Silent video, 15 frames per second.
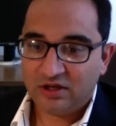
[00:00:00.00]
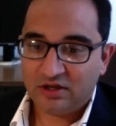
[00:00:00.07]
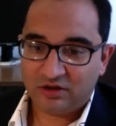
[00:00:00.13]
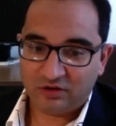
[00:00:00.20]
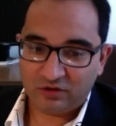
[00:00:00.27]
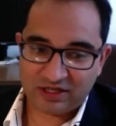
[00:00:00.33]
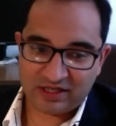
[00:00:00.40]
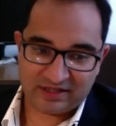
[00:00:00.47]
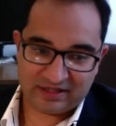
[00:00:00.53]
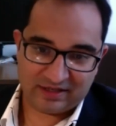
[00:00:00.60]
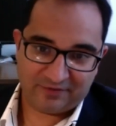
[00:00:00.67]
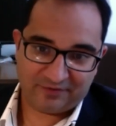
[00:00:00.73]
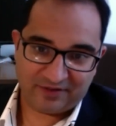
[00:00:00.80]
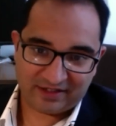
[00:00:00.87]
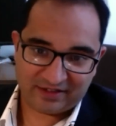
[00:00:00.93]
looking at the
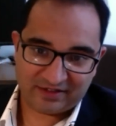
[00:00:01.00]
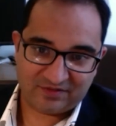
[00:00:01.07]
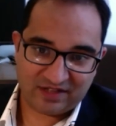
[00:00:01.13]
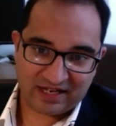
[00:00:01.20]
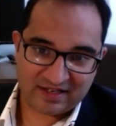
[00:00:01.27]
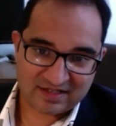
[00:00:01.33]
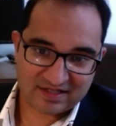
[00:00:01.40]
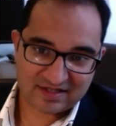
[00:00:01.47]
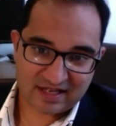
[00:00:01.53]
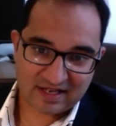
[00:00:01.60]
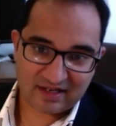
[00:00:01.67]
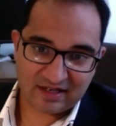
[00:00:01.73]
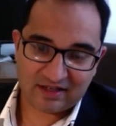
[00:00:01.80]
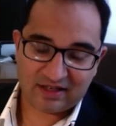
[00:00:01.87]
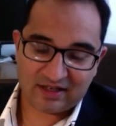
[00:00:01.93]
effect of the
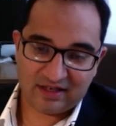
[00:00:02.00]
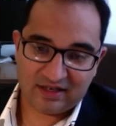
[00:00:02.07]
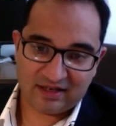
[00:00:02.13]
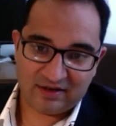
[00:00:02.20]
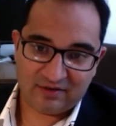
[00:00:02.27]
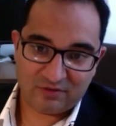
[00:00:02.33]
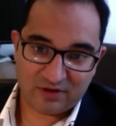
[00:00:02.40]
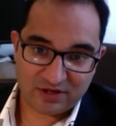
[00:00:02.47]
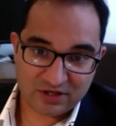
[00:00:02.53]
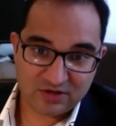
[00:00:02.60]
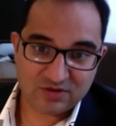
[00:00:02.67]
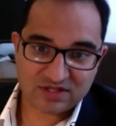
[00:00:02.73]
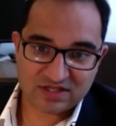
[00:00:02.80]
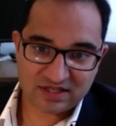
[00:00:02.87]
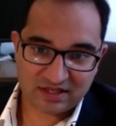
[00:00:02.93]
anesthetic in
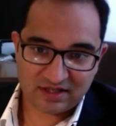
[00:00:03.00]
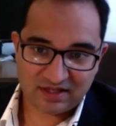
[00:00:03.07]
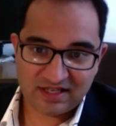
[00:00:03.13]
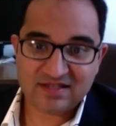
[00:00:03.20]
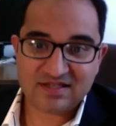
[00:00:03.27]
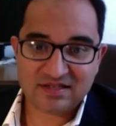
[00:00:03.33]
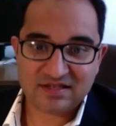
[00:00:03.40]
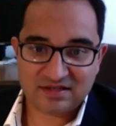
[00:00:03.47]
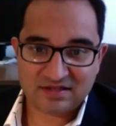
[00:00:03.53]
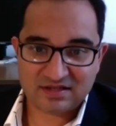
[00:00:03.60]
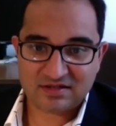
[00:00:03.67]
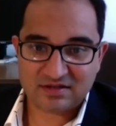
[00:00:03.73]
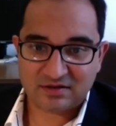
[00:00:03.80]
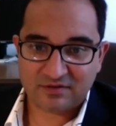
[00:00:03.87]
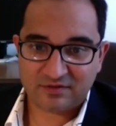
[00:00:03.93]
reducing
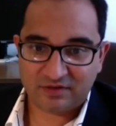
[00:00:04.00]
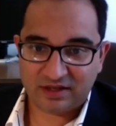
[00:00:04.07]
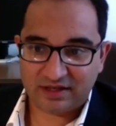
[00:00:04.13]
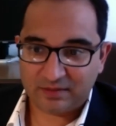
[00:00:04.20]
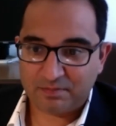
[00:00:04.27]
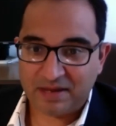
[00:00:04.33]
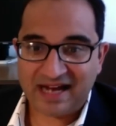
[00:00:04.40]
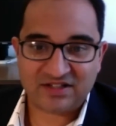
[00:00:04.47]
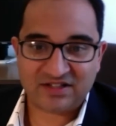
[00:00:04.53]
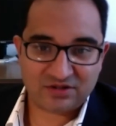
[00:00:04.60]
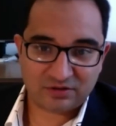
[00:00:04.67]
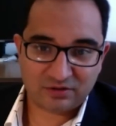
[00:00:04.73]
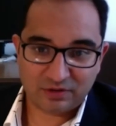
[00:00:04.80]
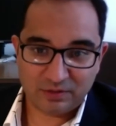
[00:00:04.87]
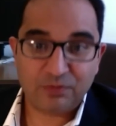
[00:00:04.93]
incidences of like
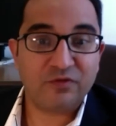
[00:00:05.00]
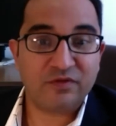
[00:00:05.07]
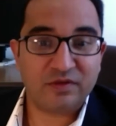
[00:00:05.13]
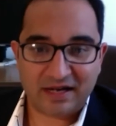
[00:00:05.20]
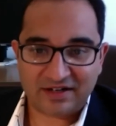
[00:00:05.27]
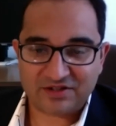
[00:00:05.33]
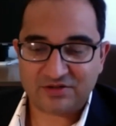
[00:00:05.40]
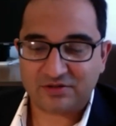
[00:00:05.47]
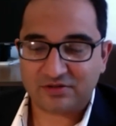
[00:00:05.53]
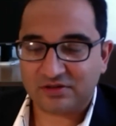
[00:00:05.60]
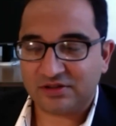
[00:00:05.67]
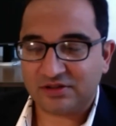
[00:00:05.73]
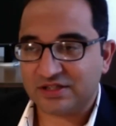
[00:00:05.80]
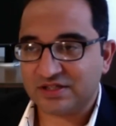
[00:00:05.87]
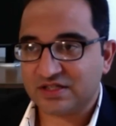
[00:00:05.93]
improving bacterial
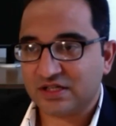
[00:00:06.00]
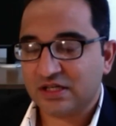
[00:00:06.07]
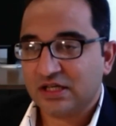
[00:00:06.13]
clearance.